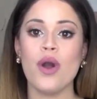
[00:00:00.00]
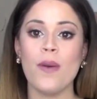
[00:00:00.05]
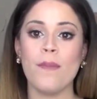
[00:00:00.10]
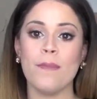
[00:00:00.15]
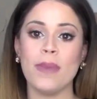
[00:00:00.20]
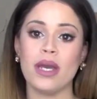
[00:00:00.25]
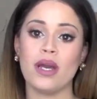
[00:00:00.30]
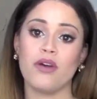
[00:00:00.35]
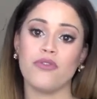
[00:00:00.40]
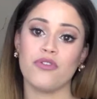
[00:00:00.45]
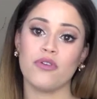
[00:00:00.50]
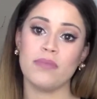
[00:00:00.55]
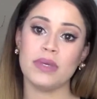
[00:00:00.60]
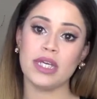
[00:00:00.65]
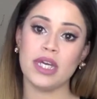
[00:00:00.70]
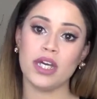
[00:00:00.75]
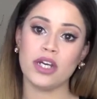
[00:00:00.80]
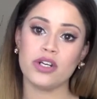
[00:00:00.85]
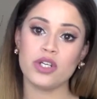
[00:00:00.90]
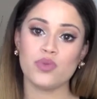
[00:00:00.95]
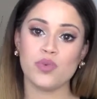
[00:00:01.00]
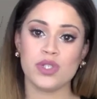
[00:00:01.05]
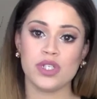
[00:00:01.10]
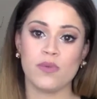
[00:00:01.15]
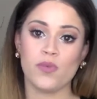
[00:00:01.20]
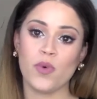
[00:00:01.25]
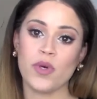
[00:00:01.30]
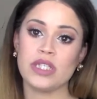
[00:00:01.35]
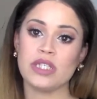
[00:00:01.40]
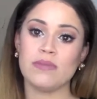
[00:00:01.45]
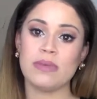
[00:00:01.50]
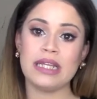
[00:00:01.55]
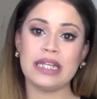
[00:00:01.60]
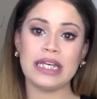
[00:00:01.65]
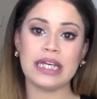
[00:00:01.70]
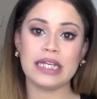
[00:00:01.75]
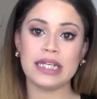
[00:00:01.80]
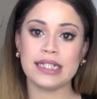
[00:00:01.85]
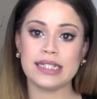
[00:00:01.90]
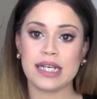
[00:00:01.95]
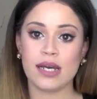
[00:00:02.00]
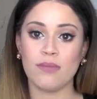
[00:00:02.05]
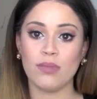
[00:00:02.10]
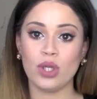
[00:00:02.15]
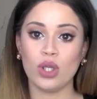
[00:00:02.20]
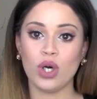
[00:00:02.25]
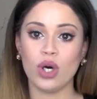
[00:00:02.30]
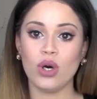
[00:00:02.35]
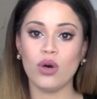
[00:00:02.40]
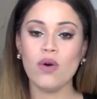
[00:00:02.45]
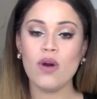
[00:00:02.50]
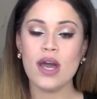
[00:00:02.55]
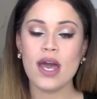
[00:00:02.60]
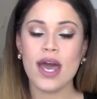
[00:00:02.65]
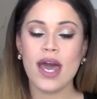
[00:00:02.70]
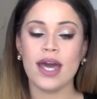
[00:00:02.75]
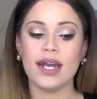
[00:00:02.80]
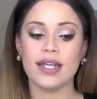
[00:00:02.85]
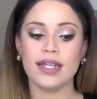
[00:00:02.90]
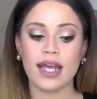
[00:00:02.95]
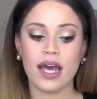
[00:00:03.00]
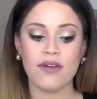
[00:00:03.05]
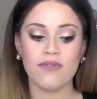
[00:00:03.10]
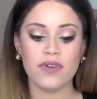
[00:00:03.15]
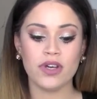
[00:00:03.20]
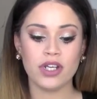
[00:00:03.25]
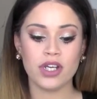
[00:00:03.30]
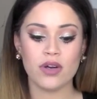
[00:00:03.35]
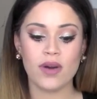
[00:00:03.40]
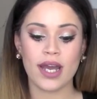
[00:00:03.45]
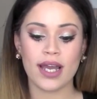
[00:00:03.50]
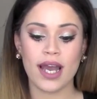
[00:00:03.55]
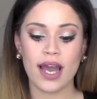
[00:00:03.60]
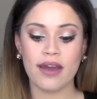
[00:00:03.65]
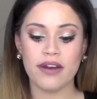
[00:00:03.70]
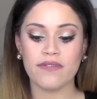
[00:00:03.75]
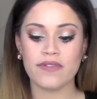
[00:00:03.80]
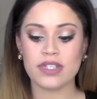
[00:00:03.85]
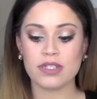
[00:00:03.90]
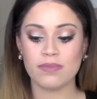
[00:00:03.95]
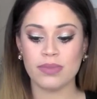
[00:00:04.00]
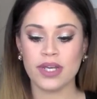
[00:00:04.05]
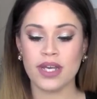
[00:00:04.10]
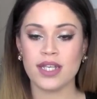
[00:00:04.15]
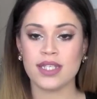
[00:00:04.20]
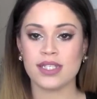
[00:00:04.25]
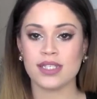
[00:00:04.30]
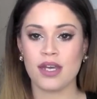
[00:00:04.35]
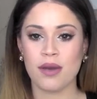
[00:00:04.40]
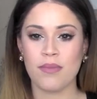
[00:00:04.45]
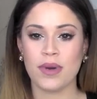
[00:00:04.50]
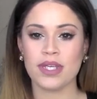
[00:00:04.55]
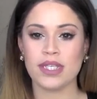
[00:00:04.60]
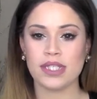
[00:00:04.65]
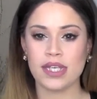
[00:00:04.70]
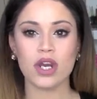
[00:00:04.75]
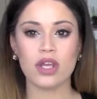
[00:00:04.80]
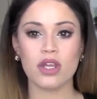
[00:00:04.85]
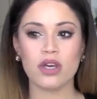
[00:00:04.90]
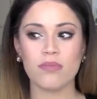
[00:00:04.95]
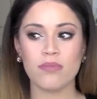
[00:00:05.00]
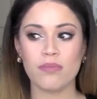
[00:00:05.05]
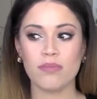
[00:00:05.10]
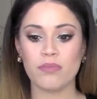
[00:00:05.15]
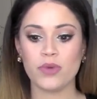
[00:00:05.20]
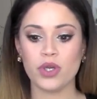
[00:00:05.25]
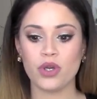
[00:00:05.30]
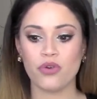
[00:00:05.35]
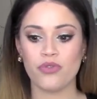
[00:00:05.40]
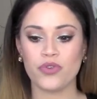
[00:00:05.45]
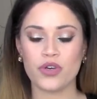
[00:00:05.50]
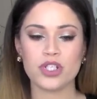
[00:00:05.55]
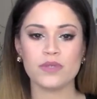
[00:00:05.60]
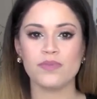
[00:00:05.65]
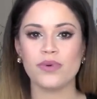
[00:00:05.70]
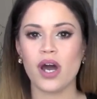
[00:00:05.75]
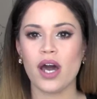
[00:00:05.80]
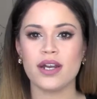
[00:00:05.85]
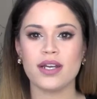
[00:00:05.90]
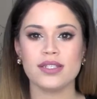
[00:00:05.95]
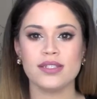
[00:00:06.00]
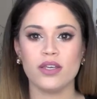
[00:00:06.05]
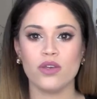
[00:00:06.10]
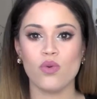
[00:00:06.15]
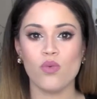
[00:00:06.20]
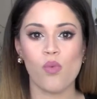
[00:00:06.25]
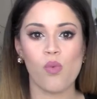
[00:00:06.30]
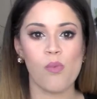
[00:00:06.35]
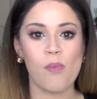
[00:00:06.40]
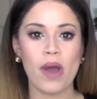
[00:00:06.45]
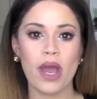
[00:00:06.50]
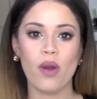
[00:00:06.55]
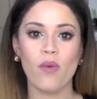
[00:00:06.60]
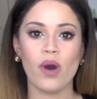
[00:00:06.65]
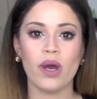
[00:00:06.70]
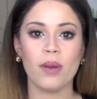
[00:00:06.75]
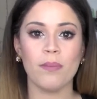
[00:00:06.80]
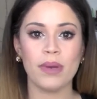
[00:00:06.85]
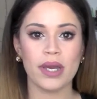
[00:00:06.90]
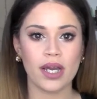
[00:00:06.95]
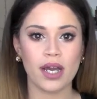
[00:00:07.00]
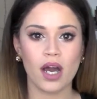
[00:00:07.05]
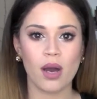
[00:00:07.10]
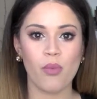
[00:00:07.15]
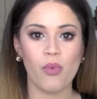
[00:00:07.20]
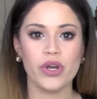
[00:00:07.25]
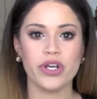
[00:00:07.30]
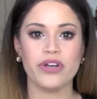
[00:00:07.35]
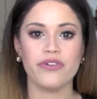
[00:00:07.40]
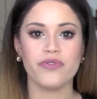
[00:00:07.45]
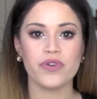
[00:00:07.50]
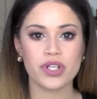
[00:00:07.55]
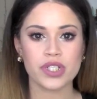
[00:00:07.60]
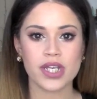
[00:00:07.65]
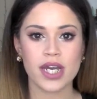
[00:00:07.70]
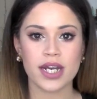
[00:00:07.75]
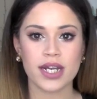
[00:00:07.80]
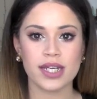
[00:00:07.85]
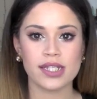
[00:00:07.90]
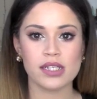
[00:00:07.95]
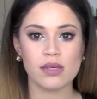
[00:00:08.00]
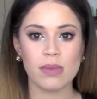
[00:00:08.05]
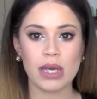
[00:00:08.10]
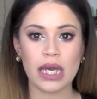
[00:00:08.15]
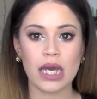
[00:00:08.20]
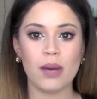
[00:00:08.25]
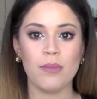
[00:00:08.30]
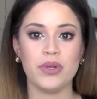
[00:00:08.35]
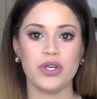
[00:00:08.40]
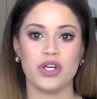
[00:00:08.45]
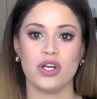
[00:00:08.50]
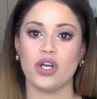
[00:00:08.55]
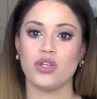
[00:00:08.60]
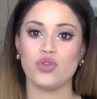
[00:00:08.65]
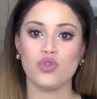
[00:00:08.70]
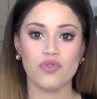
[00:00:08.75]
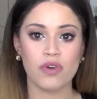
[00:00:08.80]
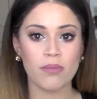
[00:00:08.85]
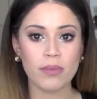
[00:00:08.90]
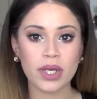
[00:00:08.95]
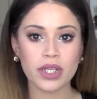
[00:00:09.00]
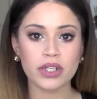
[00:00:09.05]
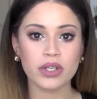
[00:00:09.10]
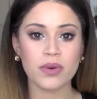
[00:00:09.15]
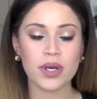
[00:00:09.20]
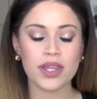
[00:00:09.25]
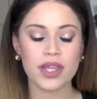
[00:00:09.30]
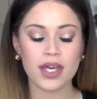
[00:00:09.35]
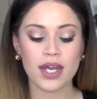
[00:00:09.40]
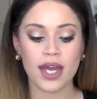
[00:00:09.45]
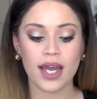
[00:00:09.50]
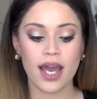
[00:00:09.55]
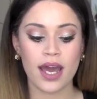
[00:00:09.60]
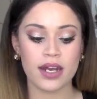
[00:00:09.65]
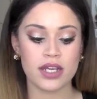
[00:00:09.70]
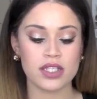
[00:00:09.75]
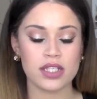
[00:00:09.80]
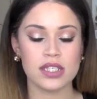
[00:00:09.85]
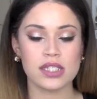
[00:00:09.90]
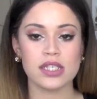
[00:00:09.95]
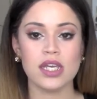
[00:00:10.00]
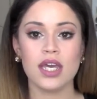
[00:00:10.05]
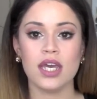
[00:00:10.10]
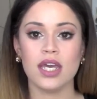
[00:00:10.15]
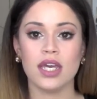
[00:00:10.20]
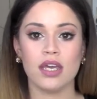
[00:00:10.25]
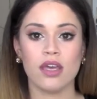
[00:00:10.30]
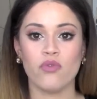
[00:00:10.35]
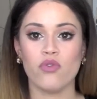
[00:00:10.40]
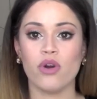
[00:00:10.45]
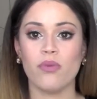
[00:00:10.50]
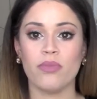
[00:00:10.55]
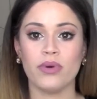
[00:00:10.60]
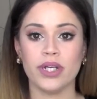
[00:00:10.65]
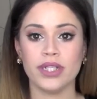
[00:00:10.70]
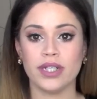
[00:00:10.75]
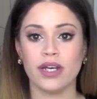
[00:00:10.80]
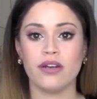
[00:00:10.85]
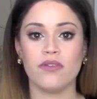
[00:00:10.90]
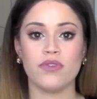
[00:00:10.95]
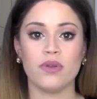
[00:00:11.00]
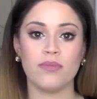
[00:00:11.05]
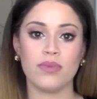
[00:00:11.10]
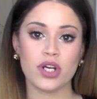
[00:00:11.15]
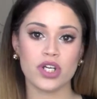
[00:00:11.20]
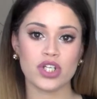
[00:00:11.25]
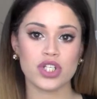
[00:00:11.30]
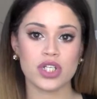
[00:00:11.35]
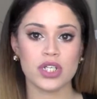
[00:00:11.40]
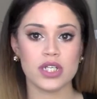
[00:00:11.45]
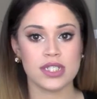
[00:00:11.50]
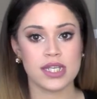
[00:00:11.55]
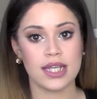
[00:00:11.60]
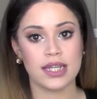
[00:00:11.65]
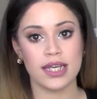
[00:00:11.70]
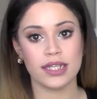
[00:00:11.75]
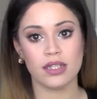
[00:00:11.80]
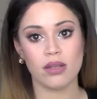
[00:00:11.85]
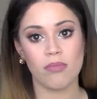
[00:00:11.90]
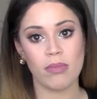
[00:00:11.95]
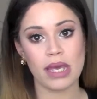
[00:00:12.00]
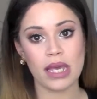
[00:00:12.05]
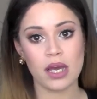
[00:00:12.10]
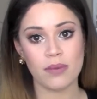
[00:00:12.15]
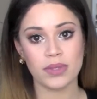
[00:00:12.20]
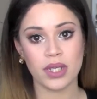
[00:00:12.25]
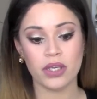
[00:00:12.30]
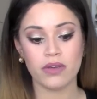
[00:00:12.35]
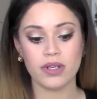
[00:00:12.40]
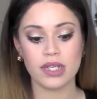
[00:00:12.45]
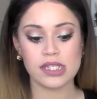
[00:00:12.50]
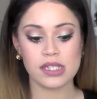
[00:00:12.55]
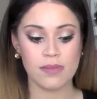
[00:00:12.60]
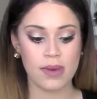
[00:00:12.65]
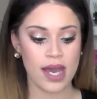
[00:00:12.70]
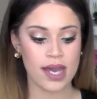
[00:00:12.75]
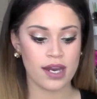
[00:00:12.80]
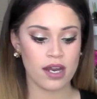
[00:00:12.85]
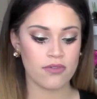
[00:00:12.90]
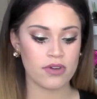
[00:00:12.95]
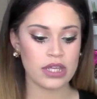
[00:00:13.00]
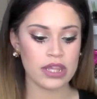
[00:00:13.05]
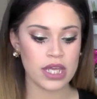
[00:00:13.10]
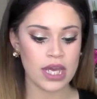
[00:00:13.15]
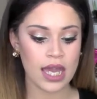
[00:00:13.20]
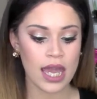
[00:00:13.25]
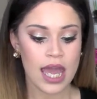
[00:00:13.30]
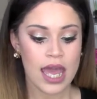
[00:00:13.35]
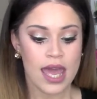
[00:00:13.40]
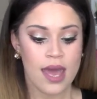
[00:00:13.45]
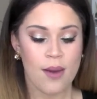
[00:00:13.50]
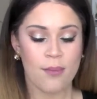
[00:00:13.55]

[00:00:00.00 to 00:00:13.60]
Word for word: Makeup for Beginners, which I'm going to be linking down below. And in that video, I kind of explained step by step the first products that you might want to pick up when you're first getting into makeup and you're not too familiar with it. I kind of just give you a breakdown of the brushes and like the makeup that you need to buy and everything.